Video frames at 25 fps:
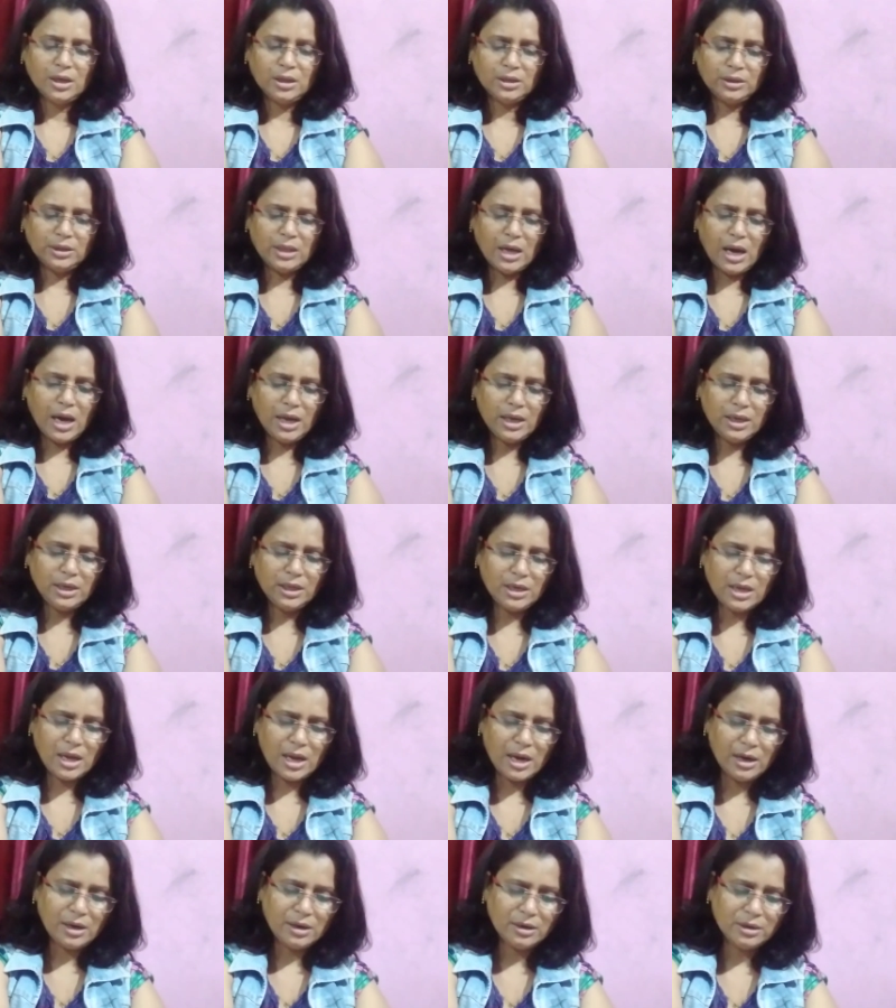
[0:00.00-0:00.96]
Dahir,
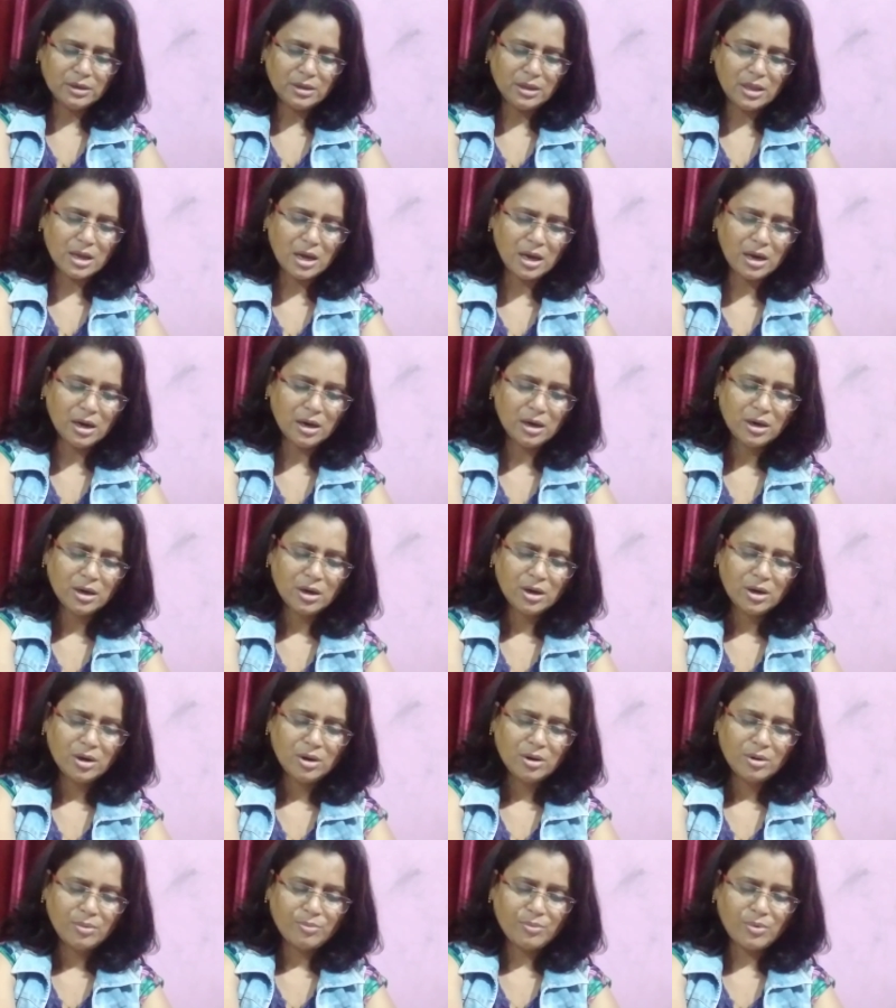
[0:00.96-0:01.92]
and the
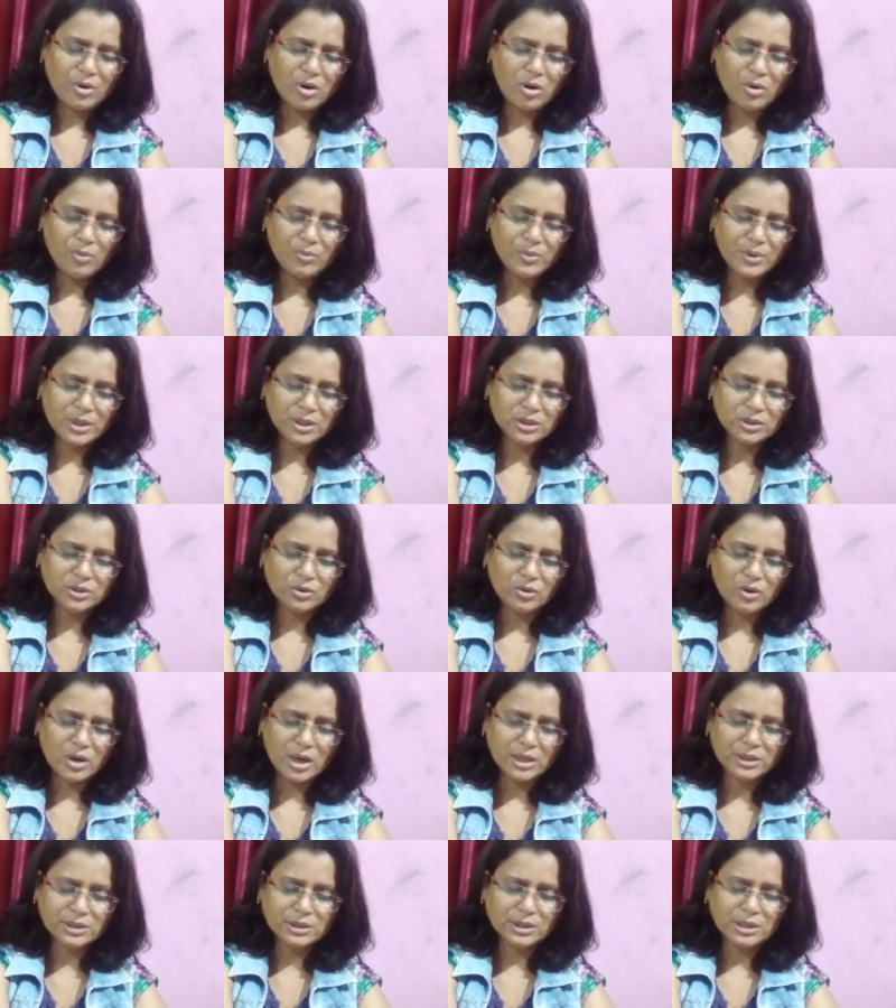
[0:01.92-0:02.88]
province
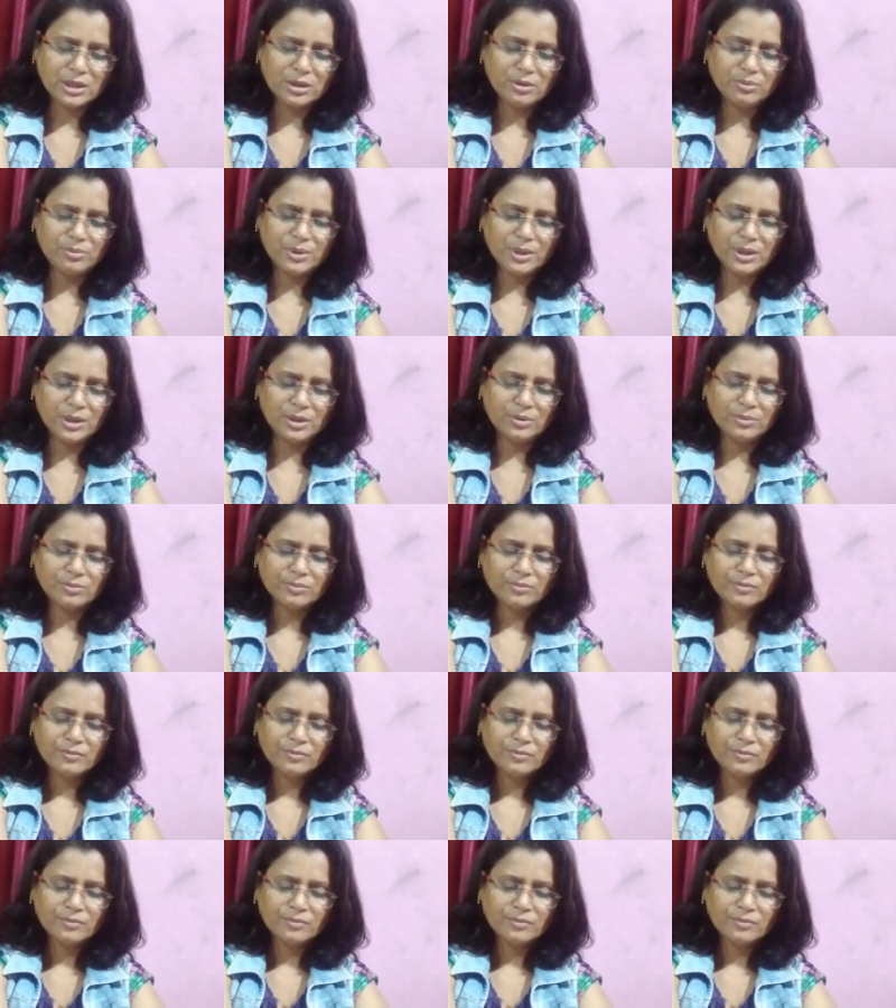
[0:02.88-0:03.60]
was given